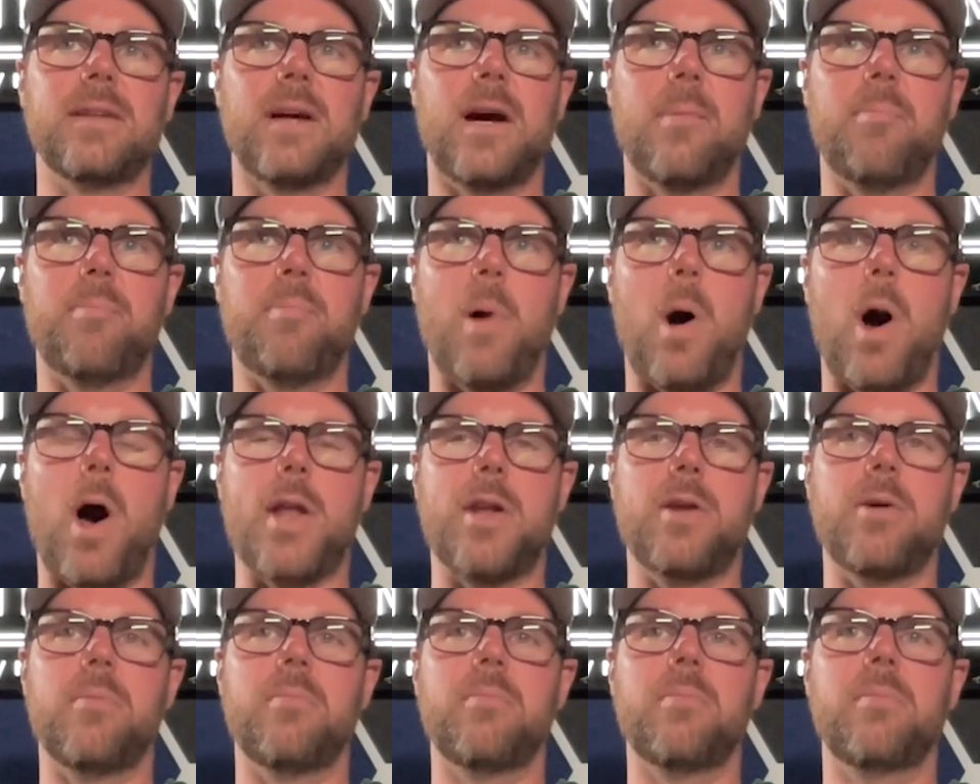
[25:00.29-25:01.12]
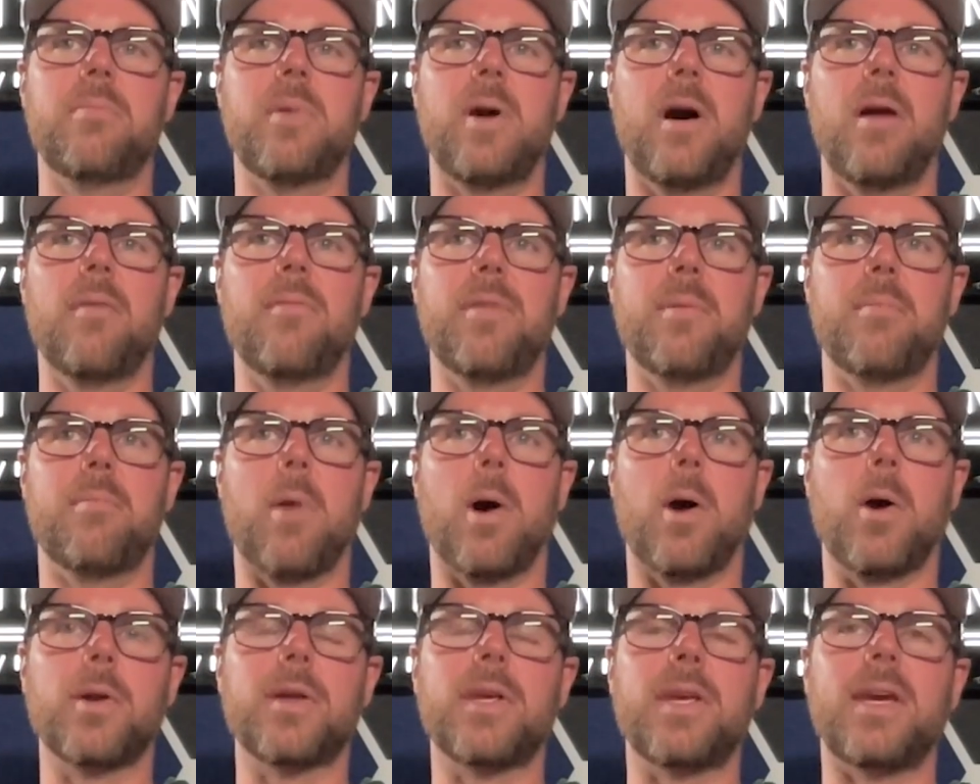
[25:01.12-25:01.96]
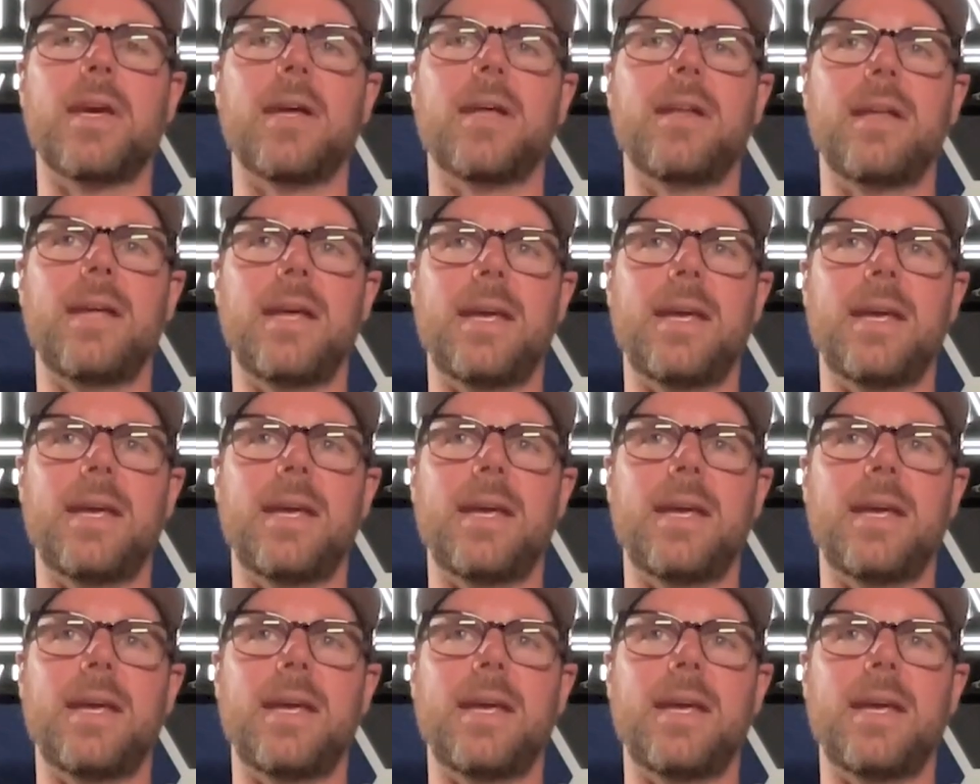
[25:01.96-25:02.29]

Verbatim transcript: a bottom of the market.